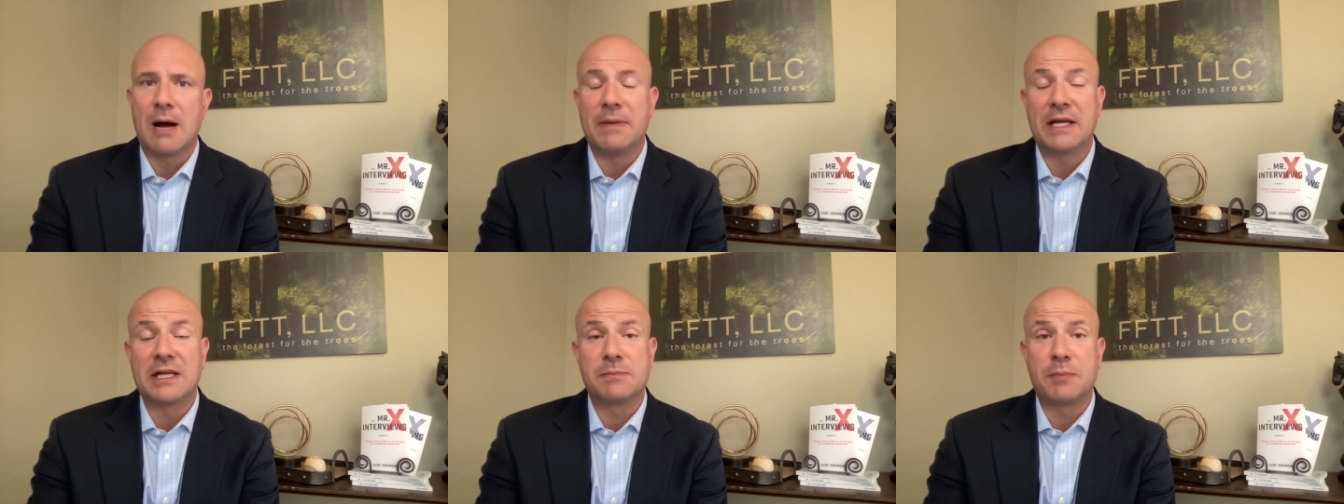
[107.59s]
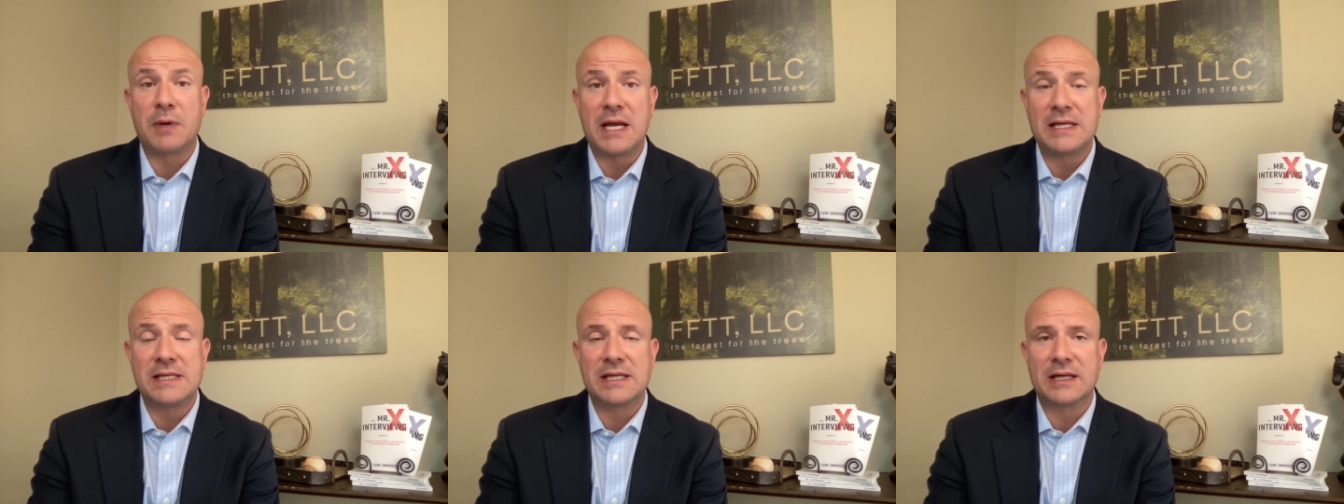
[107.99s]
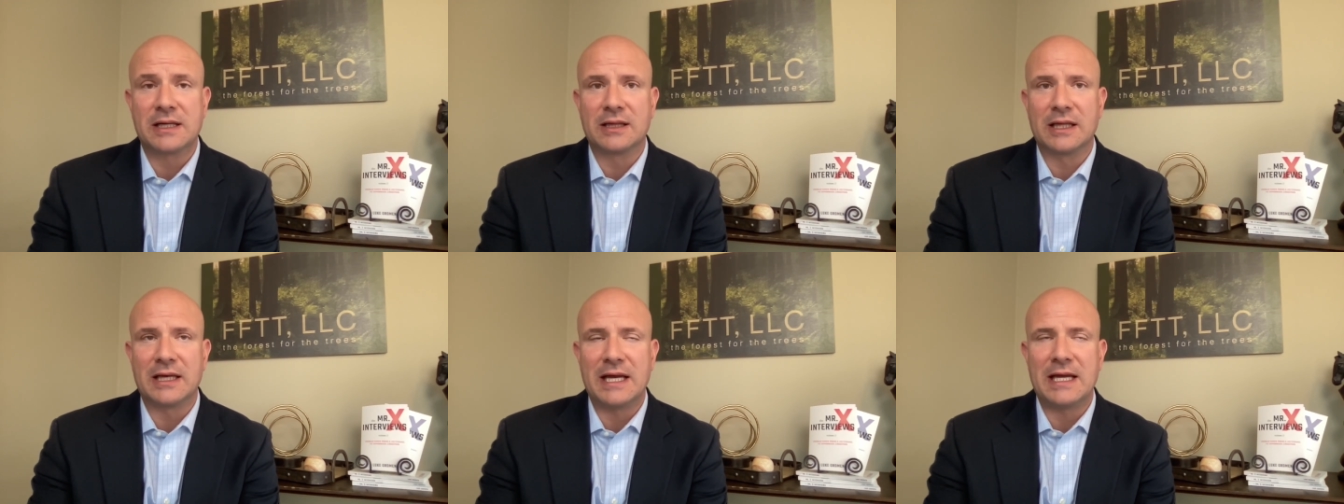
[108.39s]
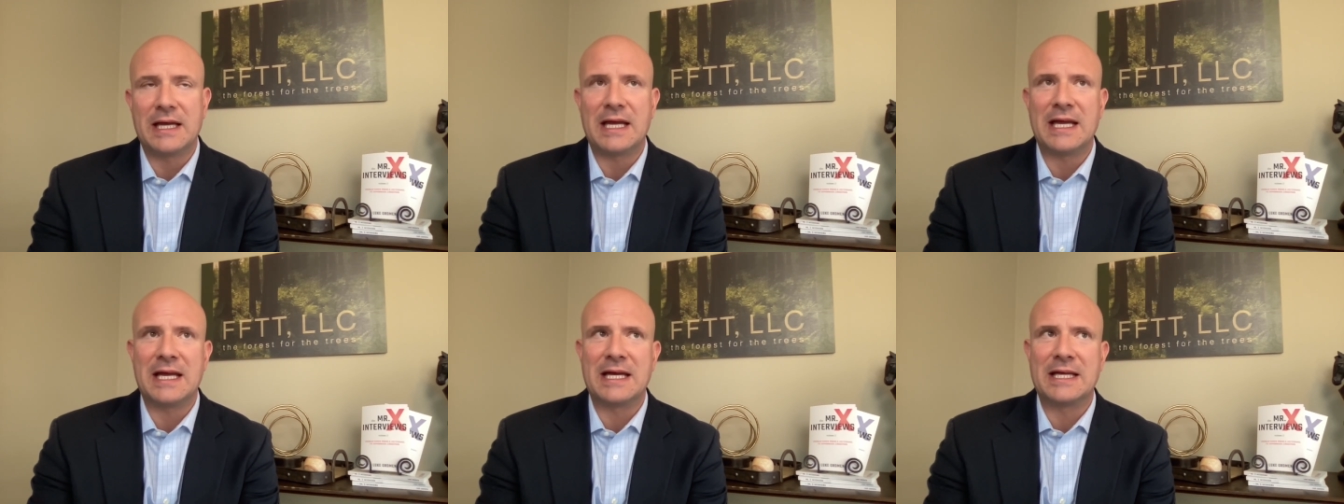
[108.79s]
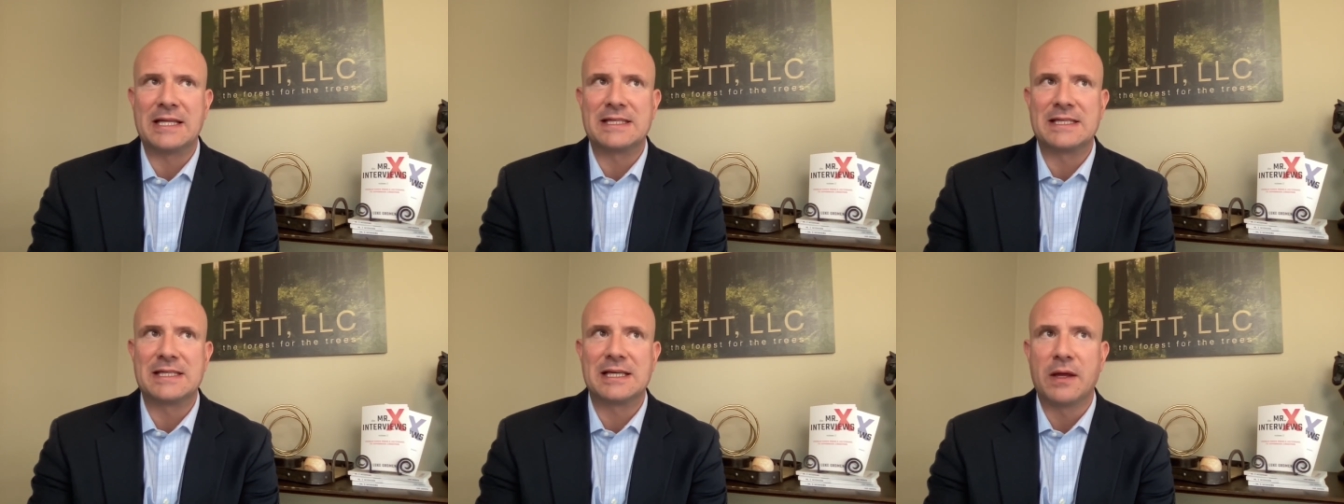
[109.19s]
because basically
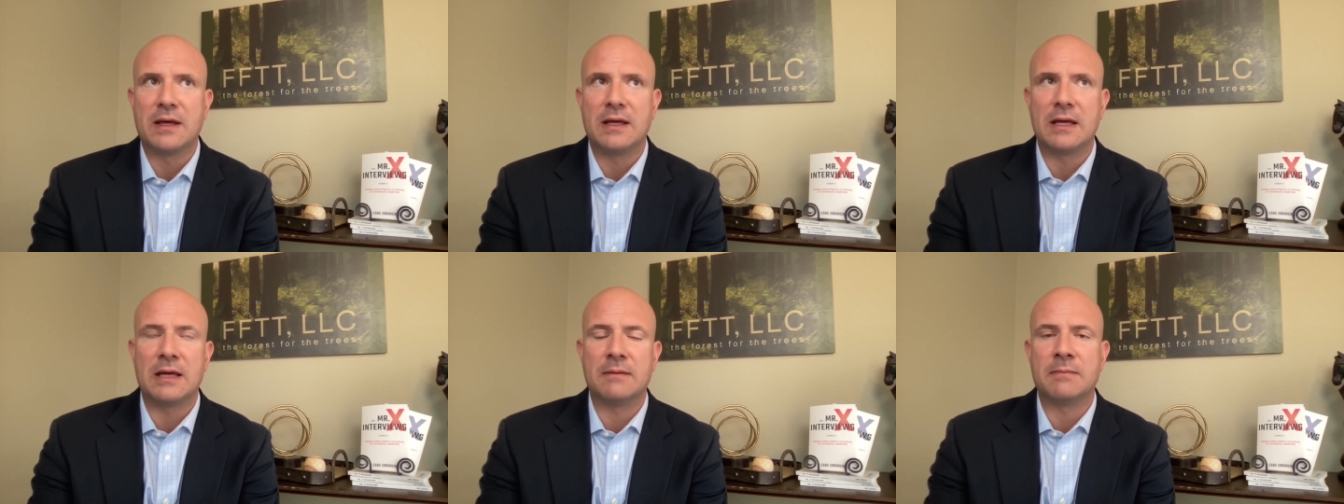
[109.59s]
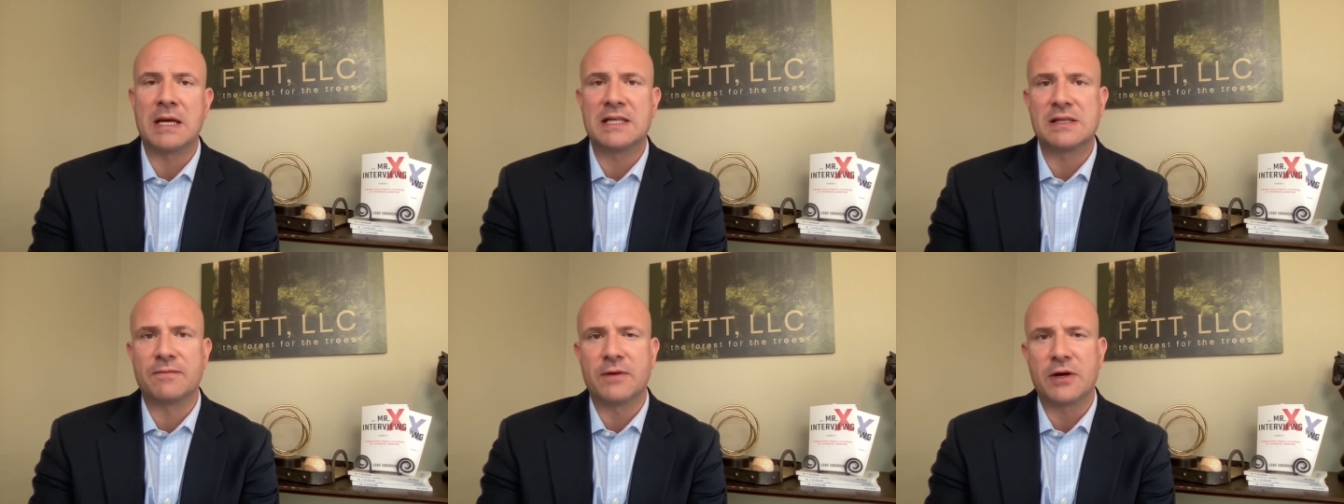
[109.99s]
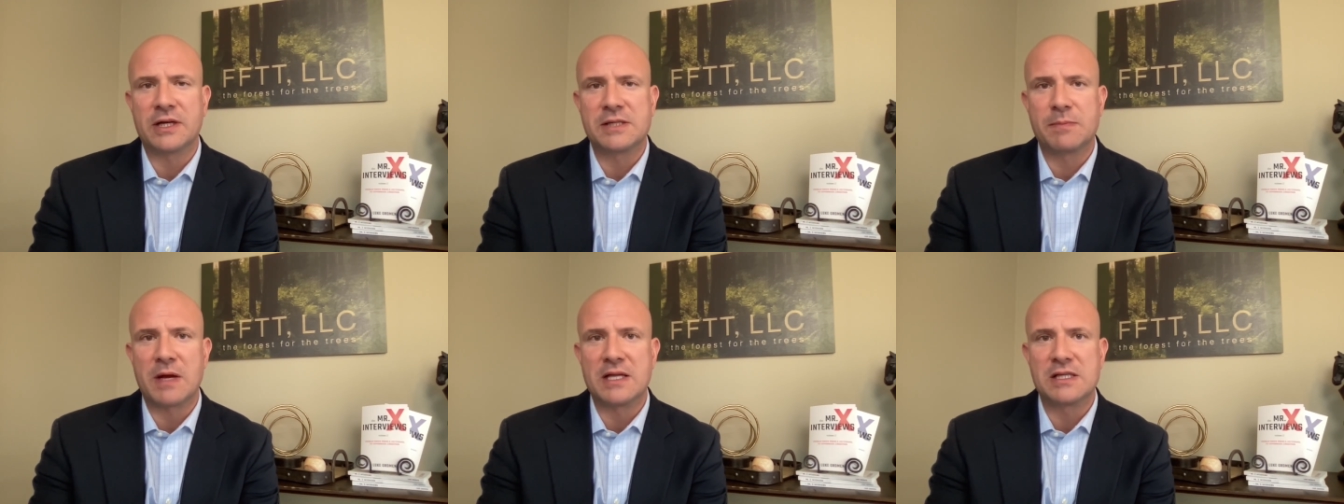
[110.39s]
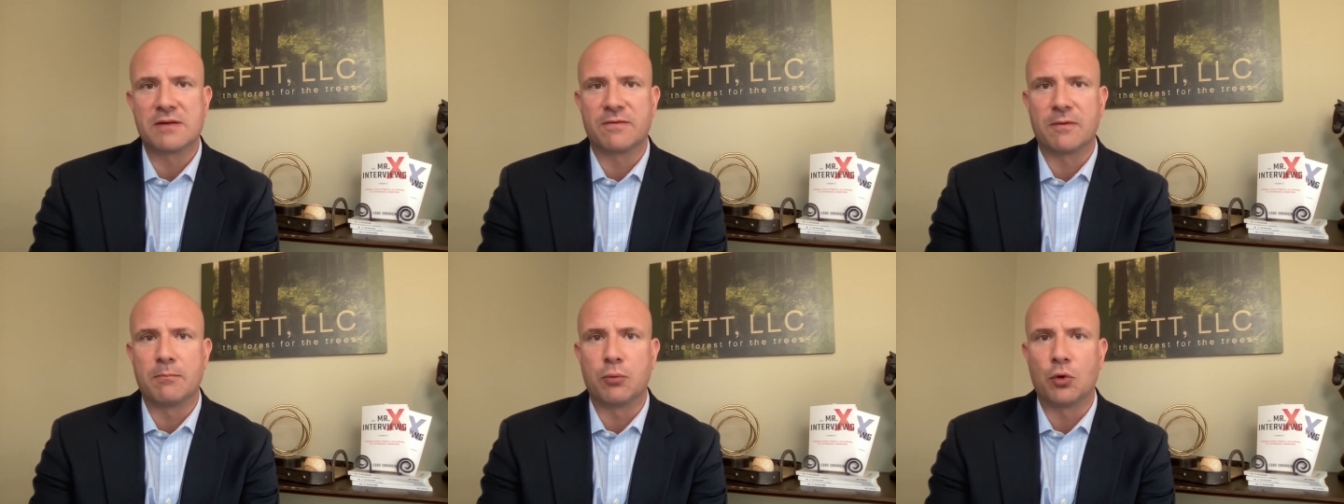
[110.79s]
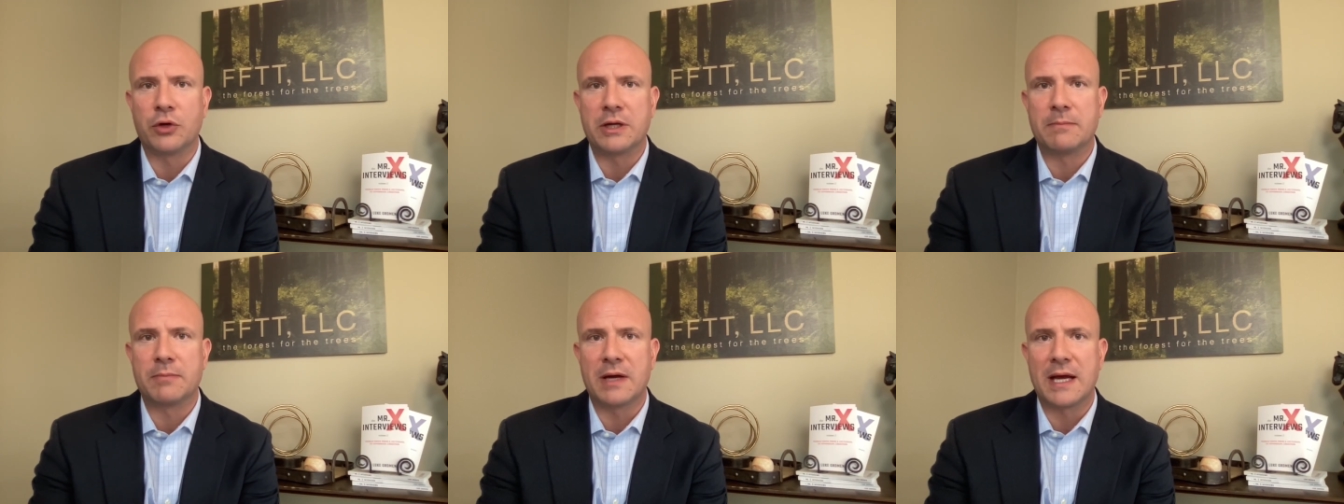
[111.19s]
it it makes it very expensive for
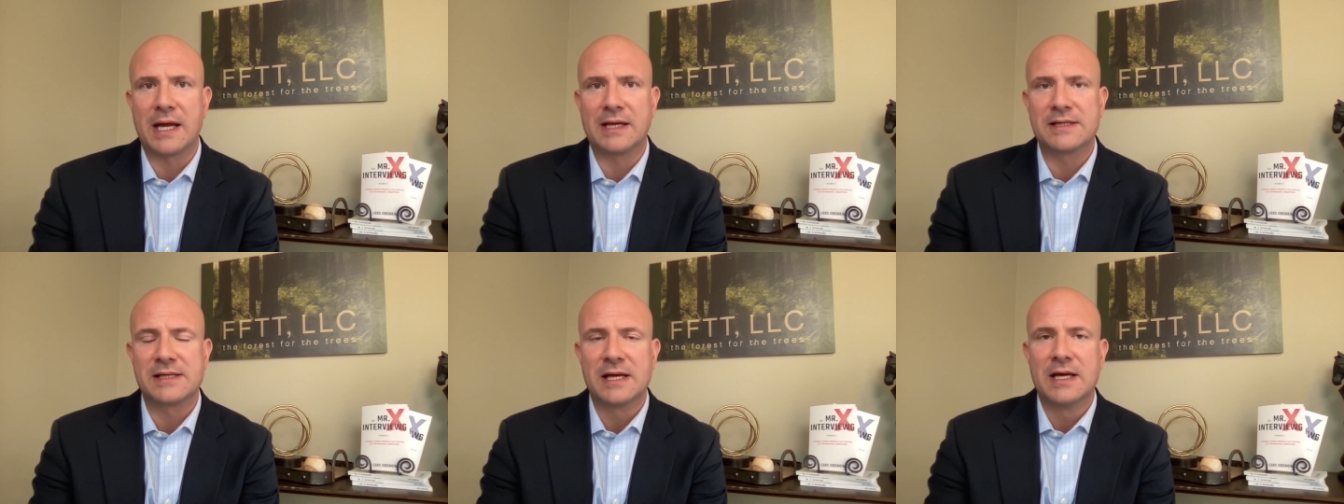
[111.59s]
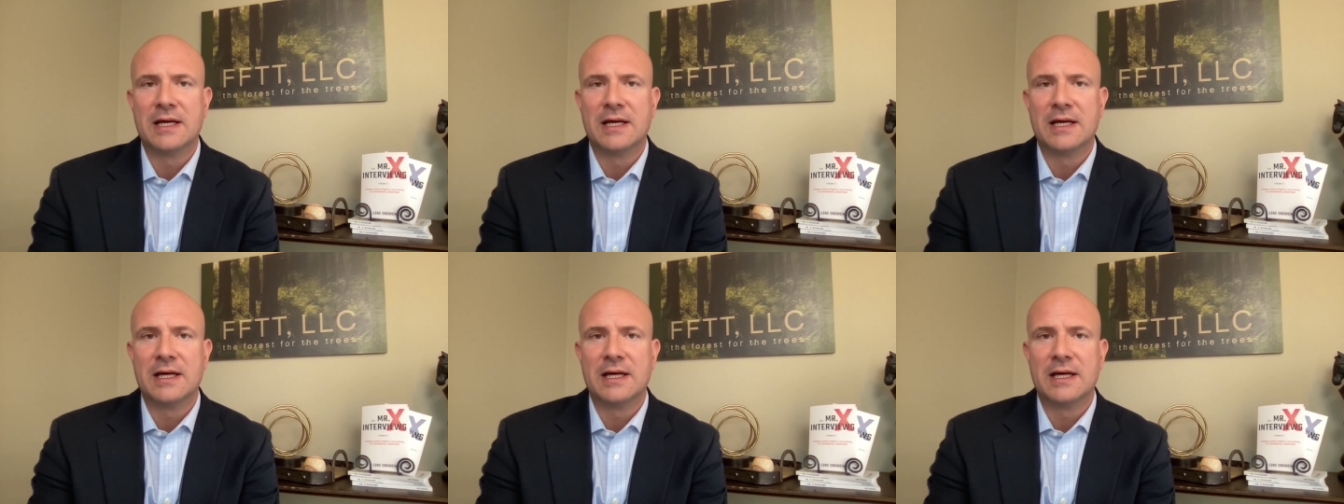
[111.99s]
bullion banks